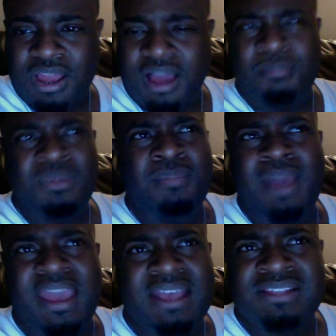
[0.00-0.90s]
Uh, me and
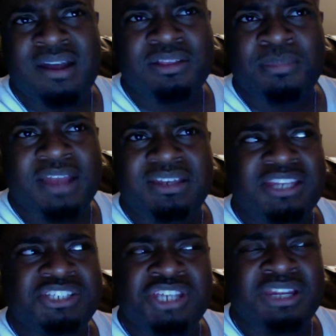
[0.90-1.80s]
my ex talked about
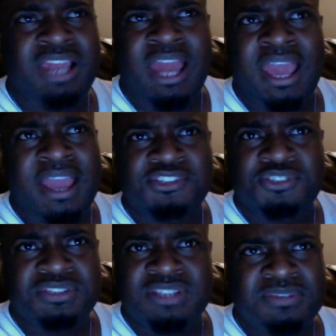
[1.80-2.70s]
that shit last
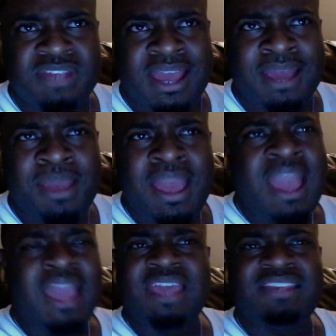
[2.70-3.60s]
year sometime,
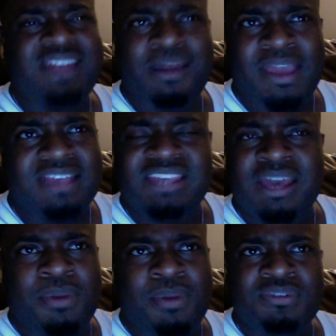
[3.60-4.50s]
and his dumb ass
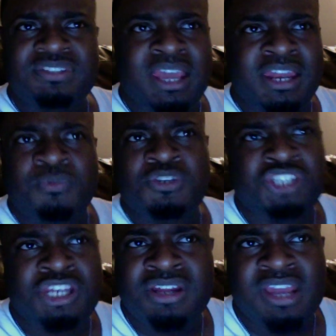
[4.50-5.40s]
kept on saying that
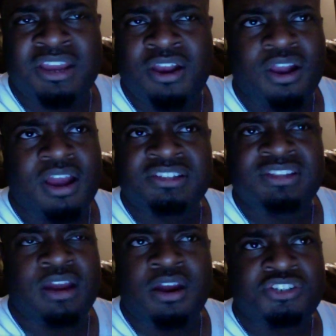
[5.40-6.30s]
Rasheeda and Kirk are the
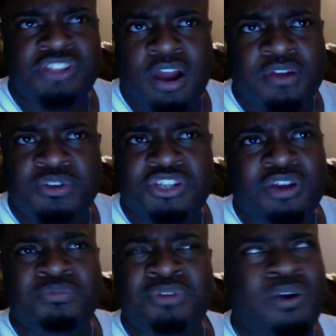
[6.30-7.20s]
star, are the star of the
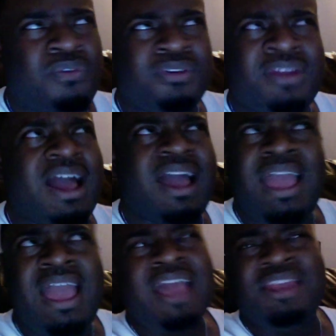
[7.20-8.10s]
show. No, they're
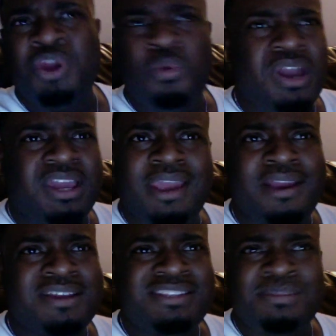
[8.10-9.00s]
not. No one
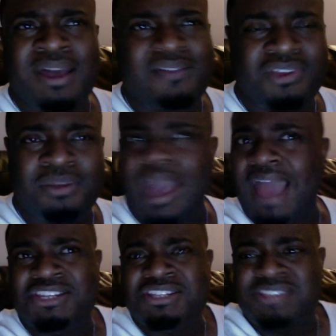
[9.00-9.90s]
cares about them.
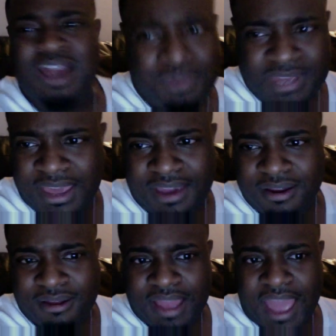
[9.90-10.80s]
I just don't
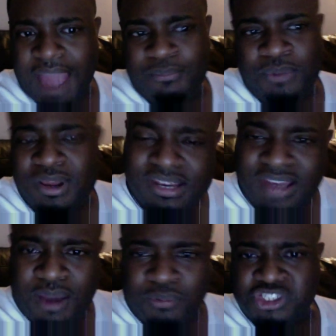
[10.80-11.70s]
care. I really
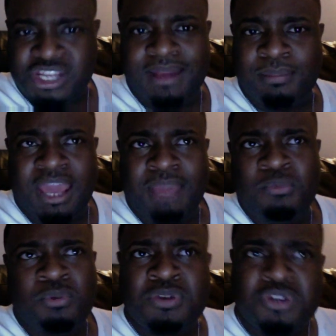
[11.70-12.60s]
don't. She had a baby.
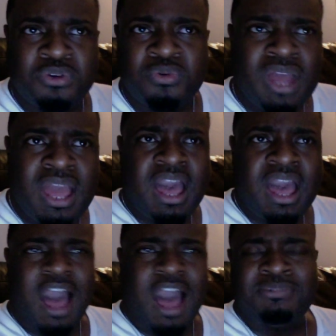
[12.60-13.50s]
Whoop to do.
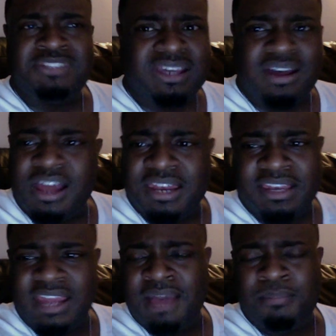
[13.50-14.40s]
I'm sick of her in
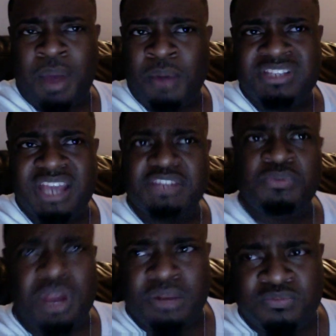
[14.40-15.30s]
that damn ponytail. I
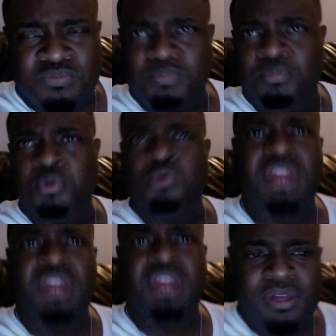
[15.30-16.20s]
just want to pull
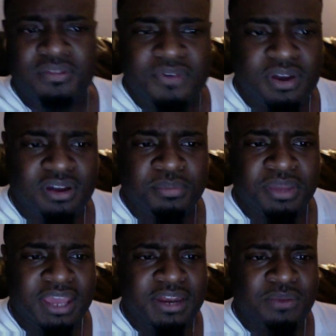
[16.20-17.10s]
that motherfucker.
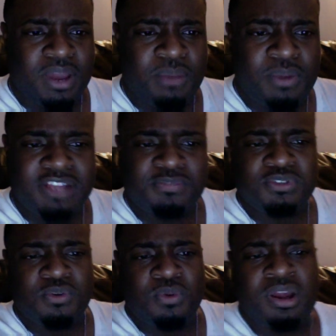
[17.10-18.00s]
But anyway, what else was
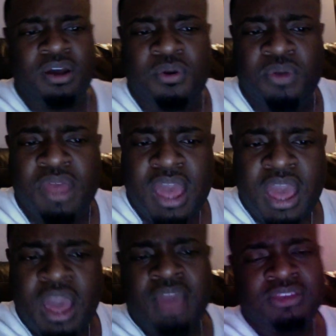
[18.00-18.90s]
going on?
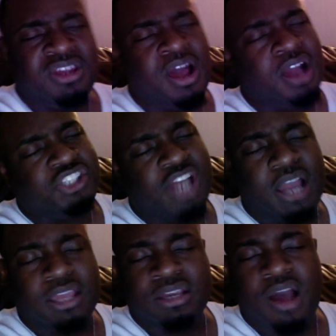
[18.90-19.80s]
Yung
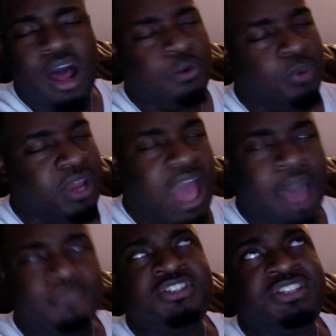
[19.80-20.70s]
Joc and Karlie Redd.
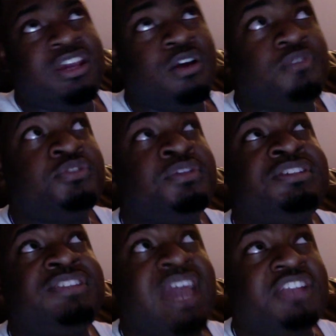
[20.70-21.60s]
I'm still to
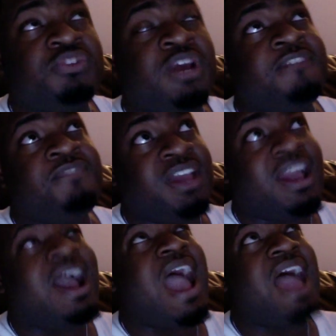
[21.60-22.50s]
this day trying to figure
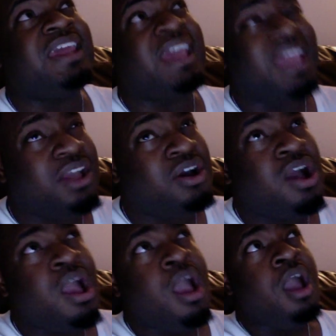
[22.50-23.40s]
out how in the
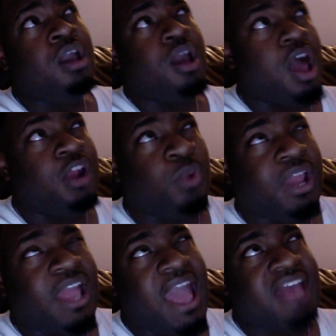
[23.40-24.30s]
hell Karlie
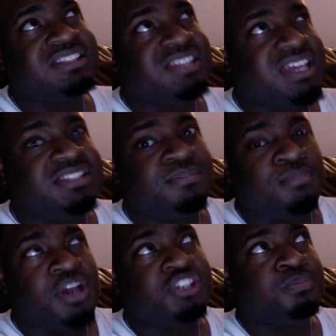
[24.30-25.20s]
Redd has this
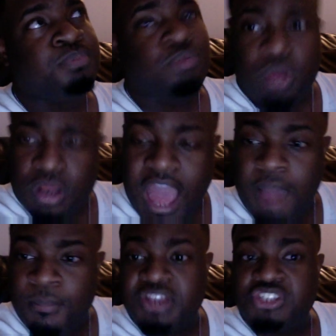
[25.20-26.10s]
much, how
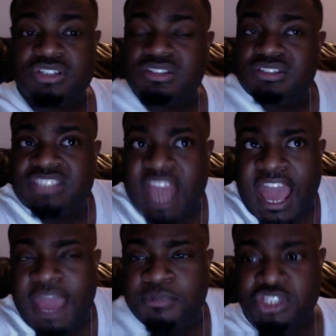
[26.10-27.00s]
much
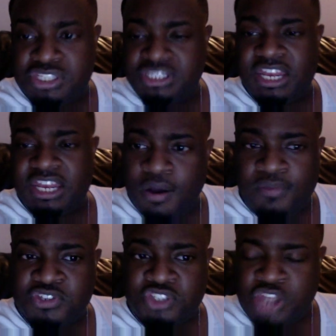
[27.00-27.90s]
time she's getting on
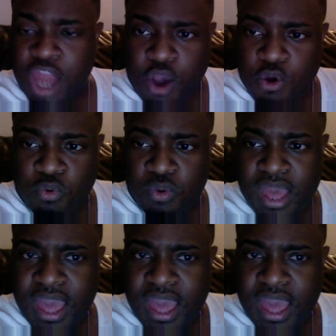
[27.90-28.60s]
the show.